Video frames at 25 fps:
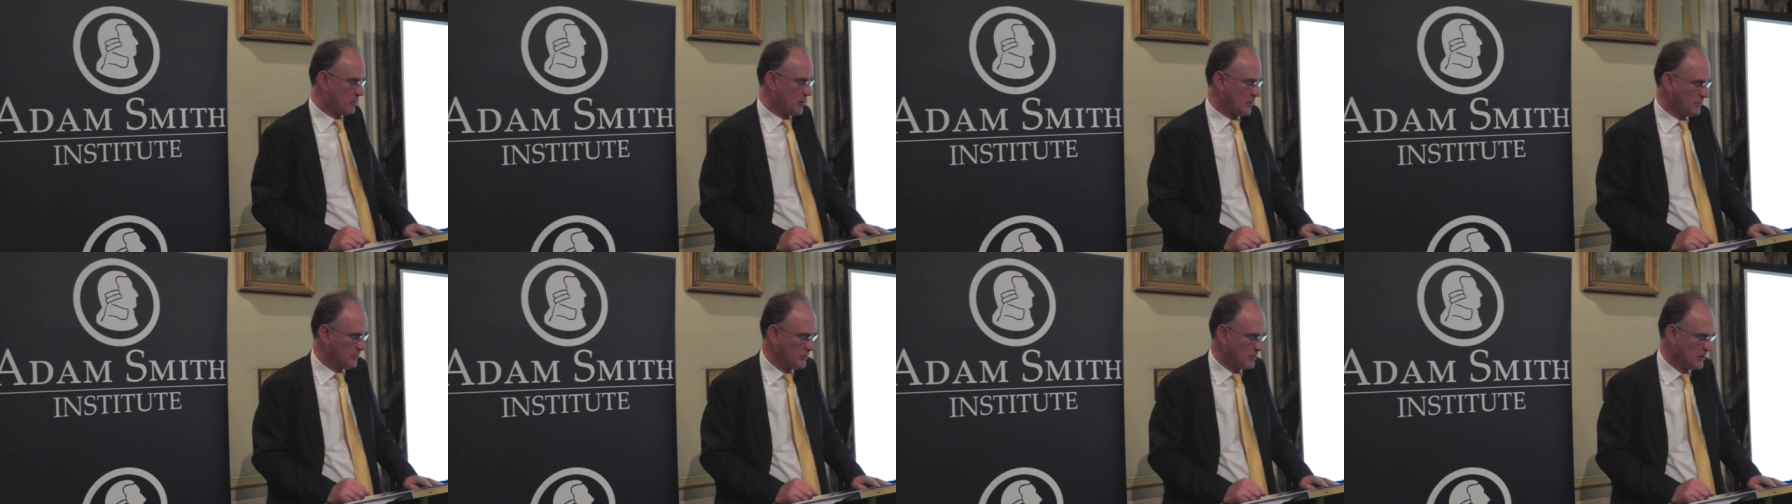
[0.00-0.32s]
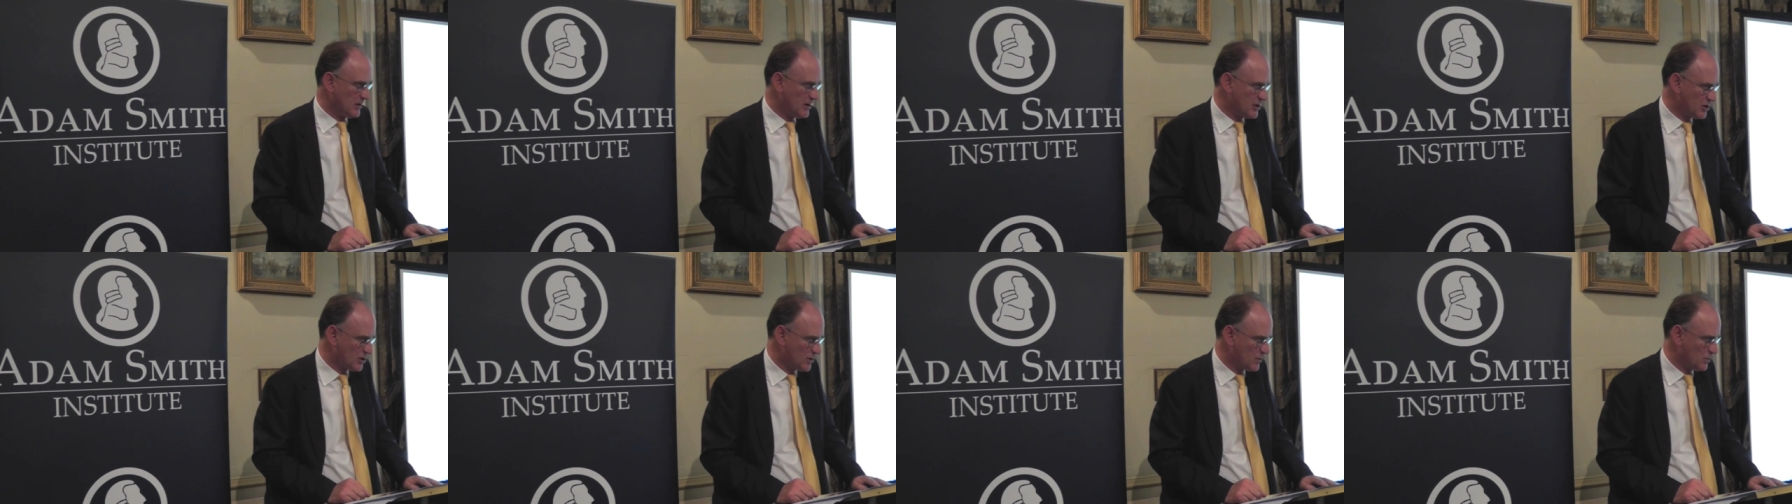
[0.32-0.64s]

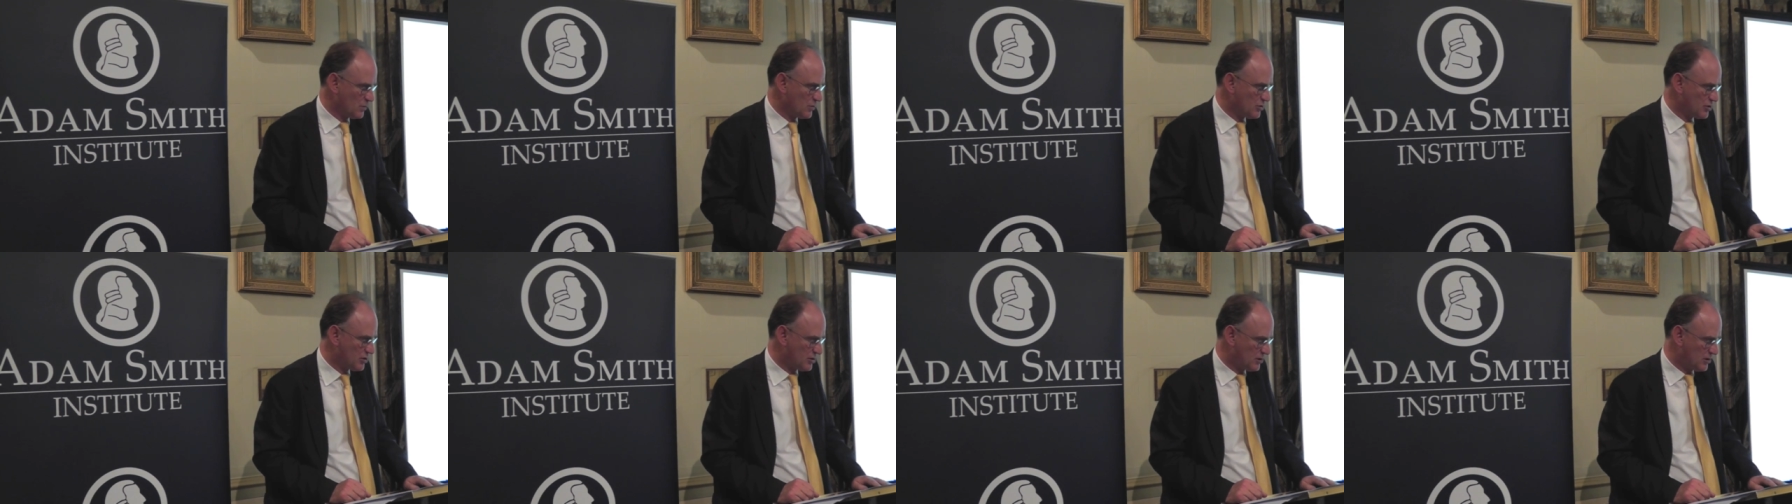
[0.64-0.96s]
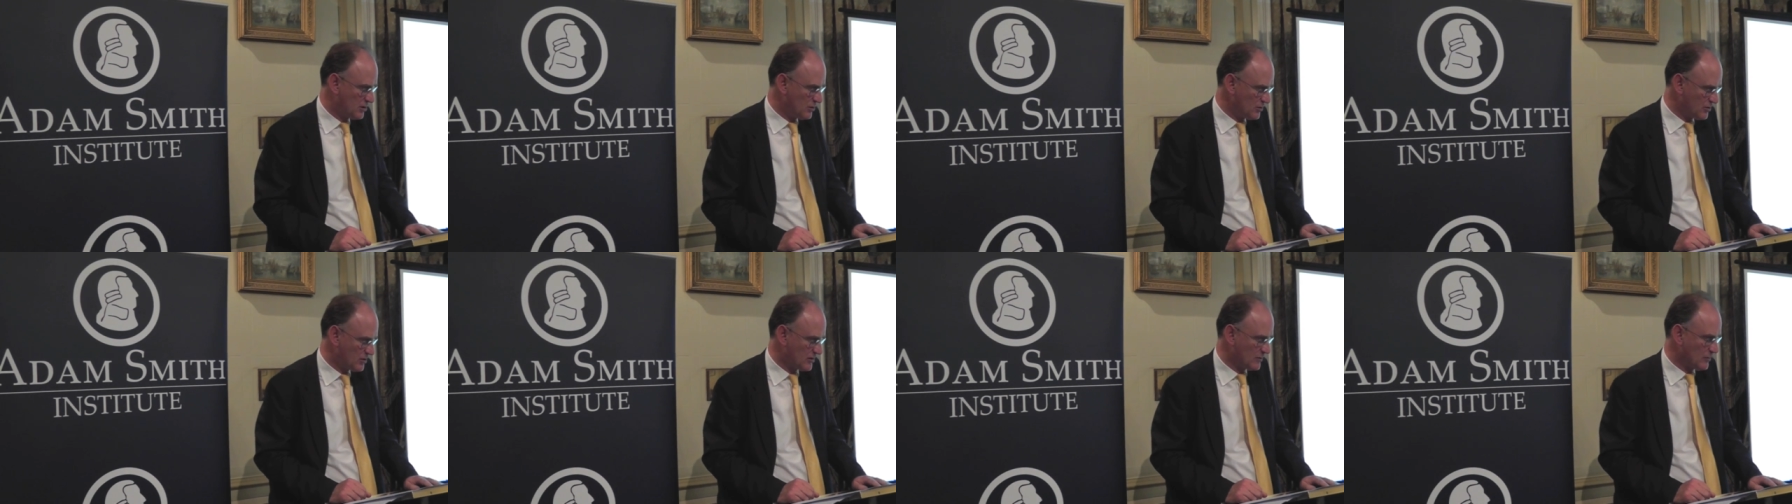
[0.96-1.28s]
population was
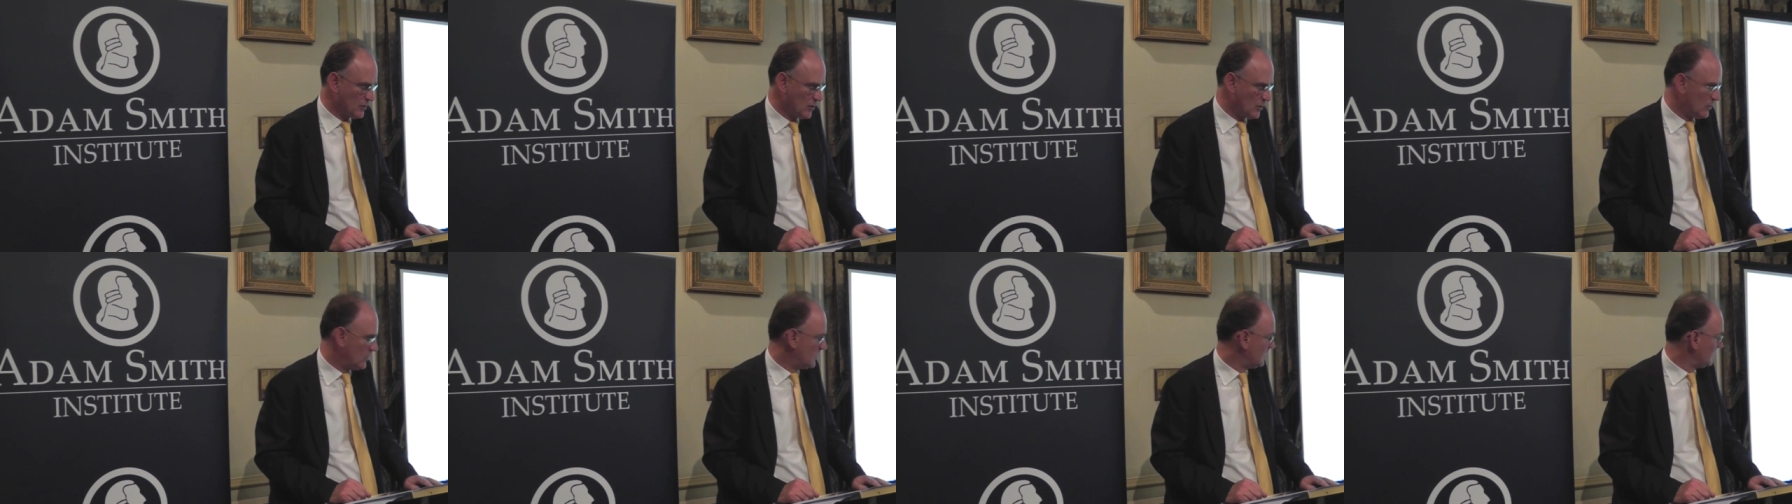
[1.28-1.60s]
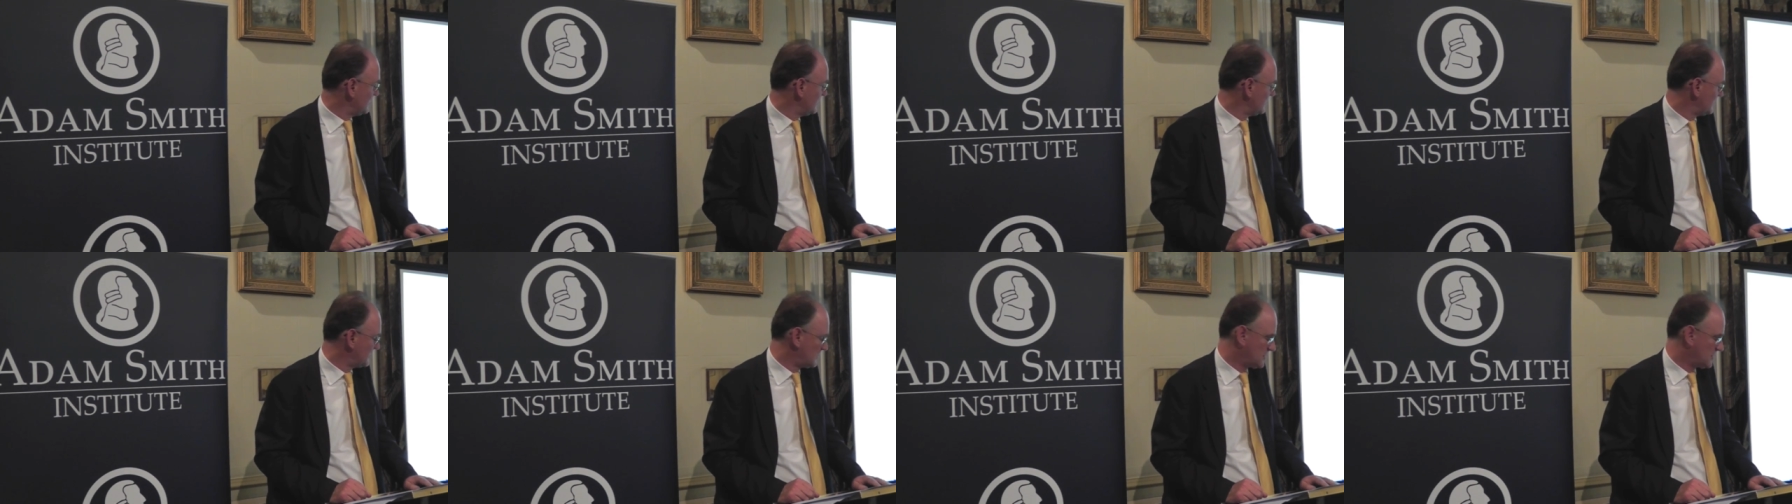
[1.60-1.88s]
too small